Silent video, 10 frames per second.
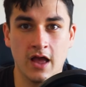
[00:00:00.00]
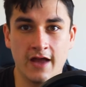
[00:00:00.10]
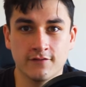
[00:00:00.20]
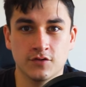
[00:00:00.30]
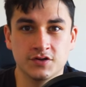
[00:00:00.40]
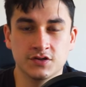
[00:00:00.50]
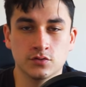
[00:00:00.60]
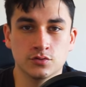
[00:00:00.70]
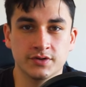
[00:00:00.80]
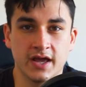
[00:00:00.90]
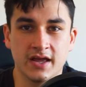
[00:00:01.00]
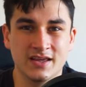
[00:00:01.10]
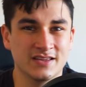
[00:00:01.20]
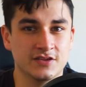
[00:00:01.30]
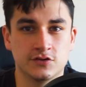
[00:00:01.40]
every single day
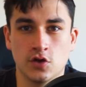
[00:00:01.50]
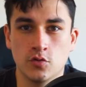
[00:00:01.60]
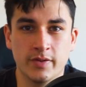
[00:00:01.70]
is so